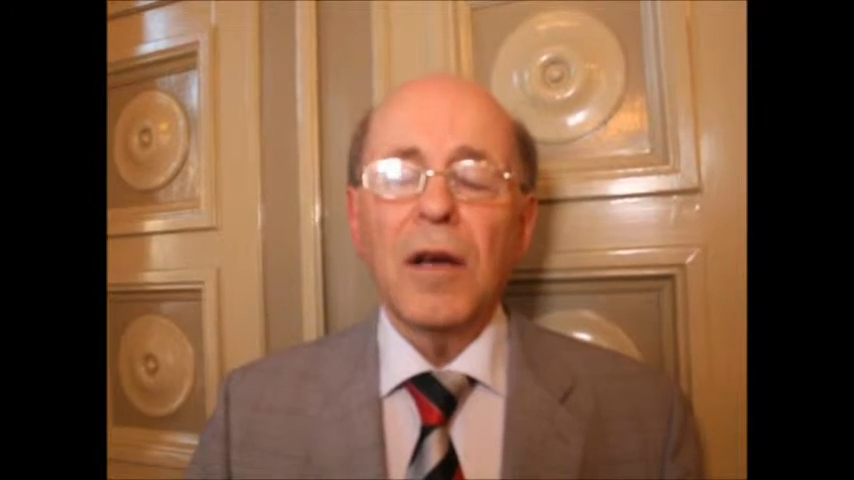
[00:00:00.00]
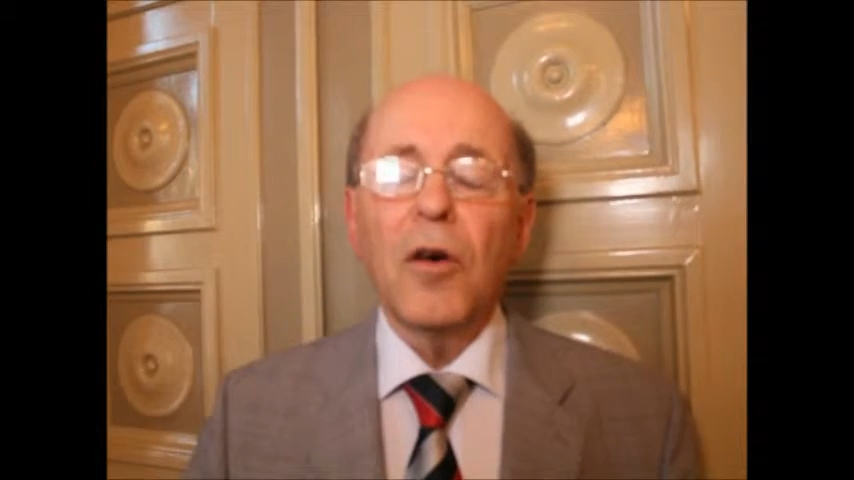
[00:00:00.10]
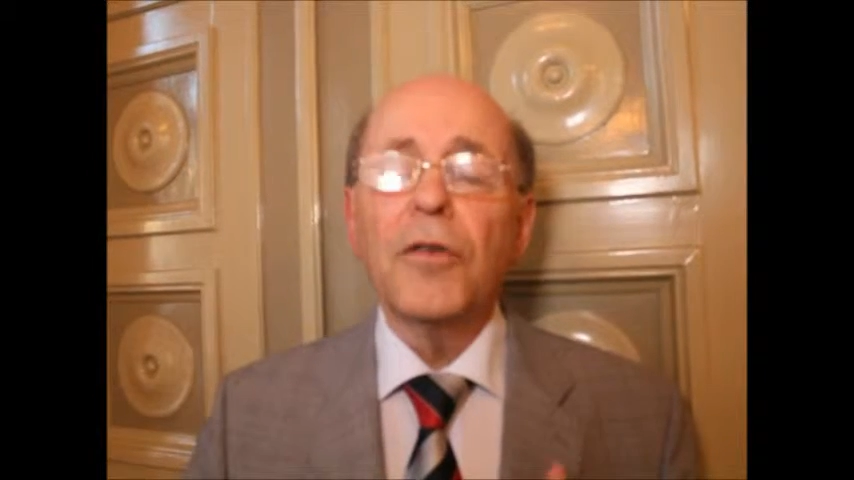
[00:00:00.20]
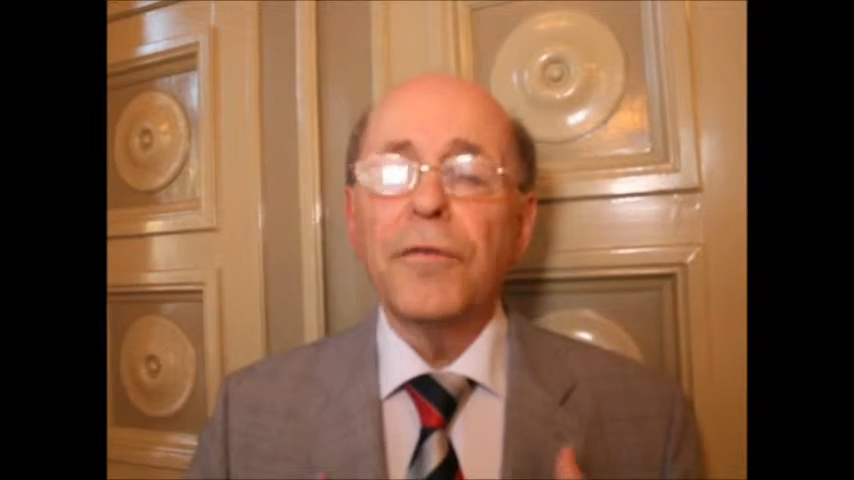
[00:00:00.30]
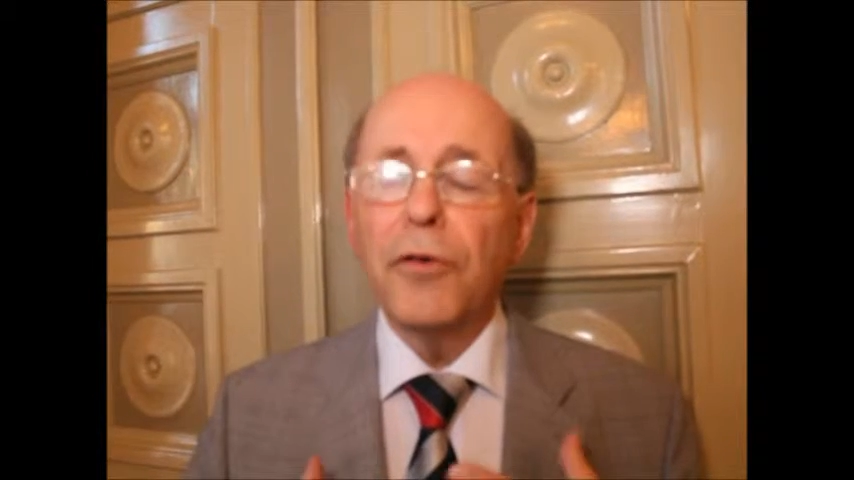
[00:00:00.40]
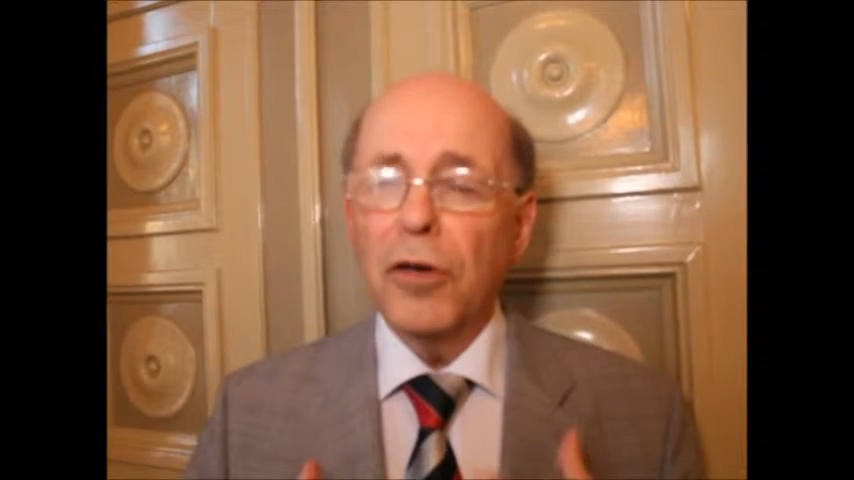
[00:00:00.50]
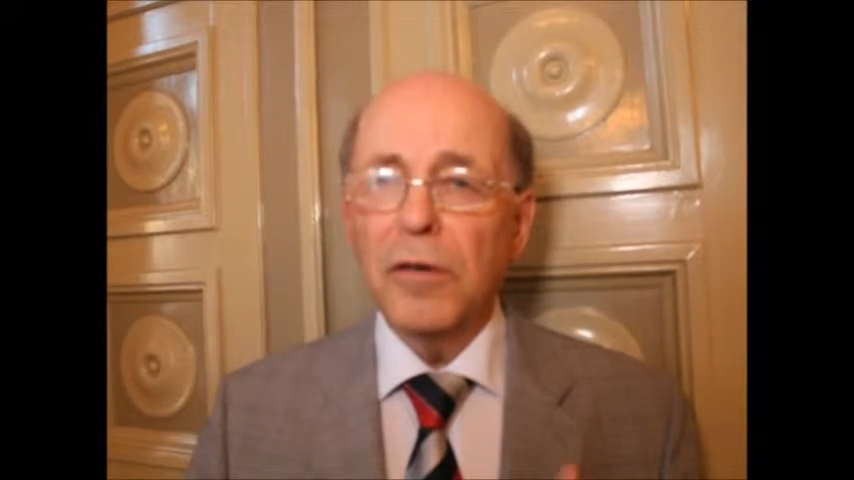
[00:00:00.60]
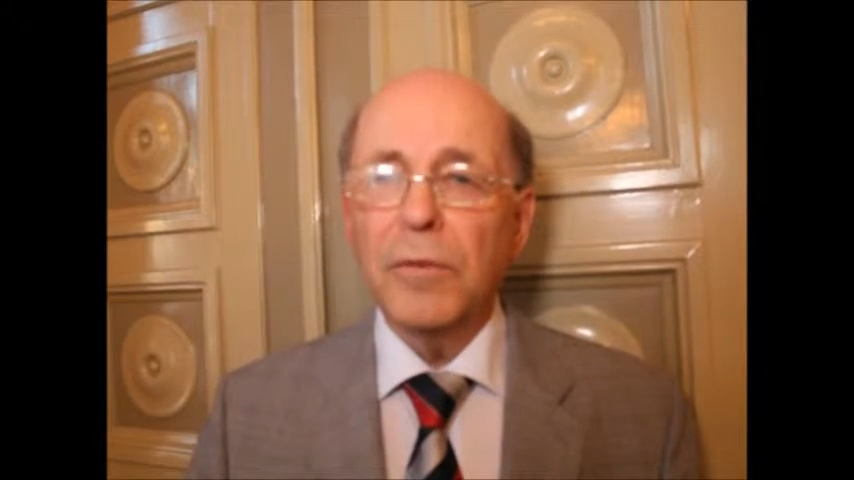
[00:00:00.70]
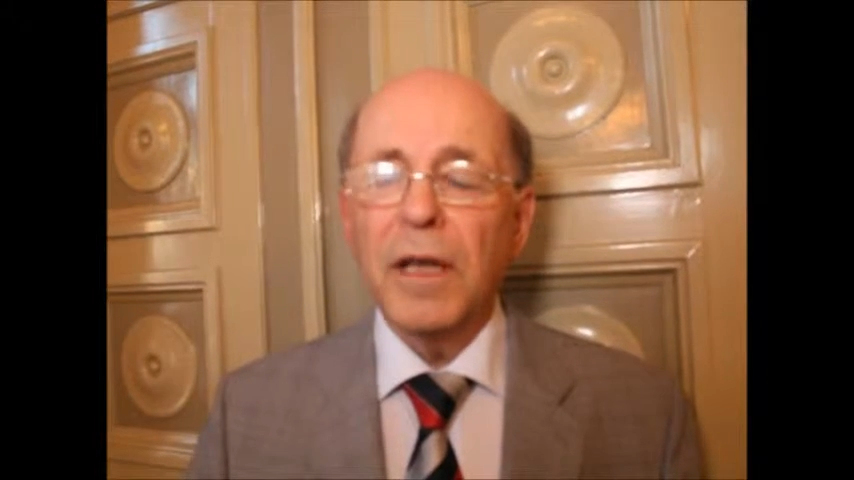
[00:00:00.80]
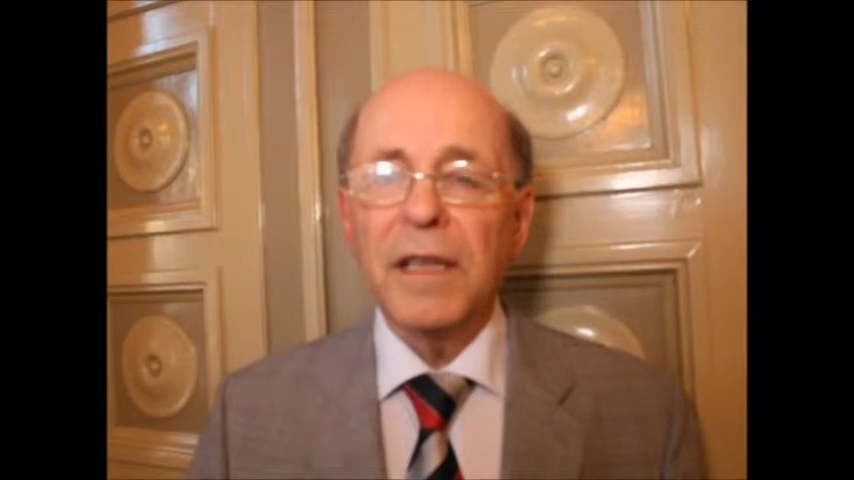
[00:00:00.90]

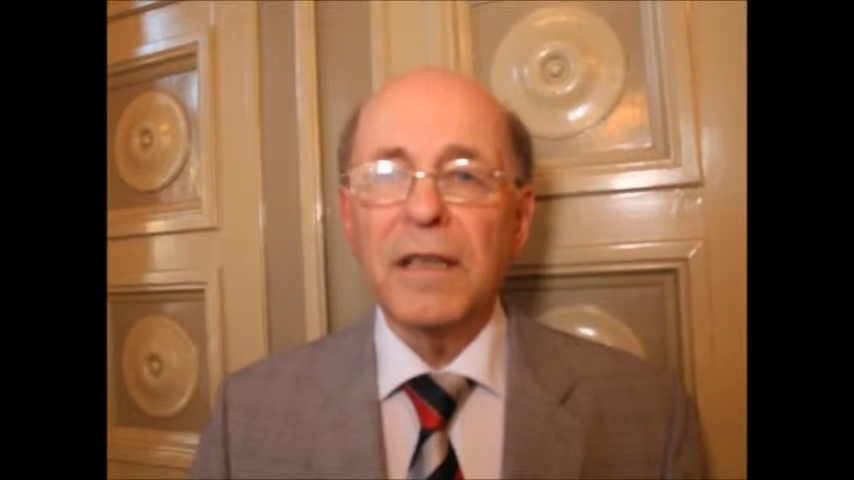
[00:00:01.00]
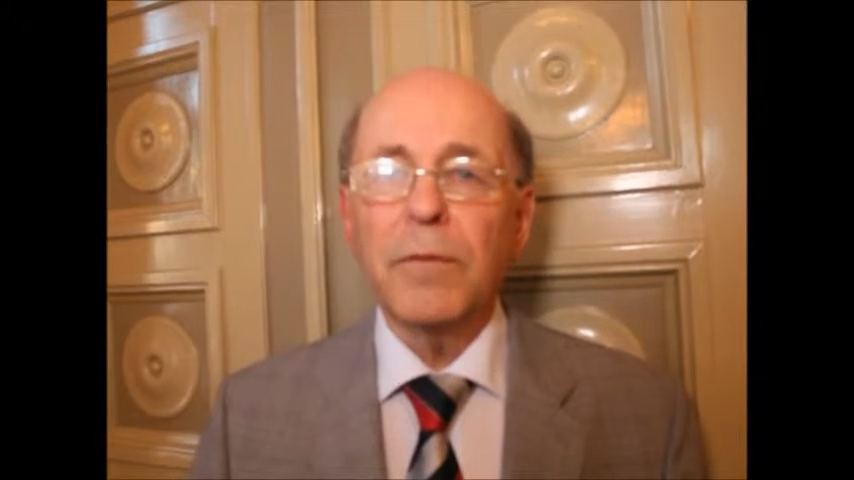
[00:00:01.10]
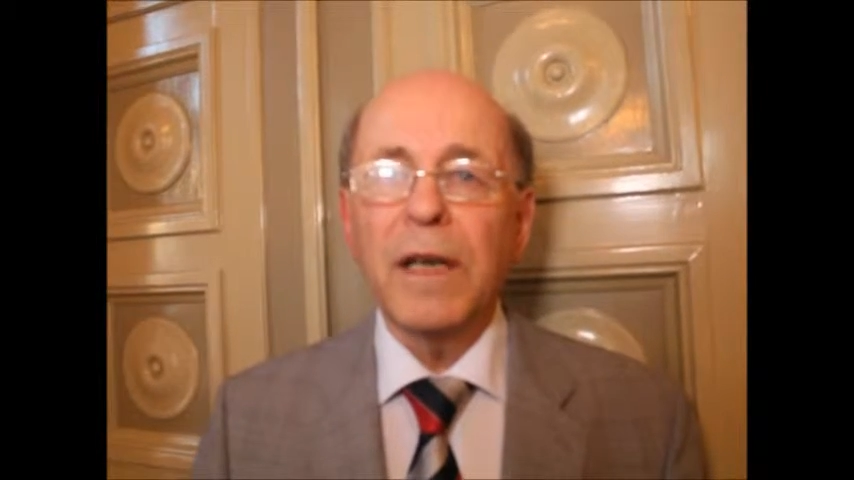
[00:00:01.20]
confirmed that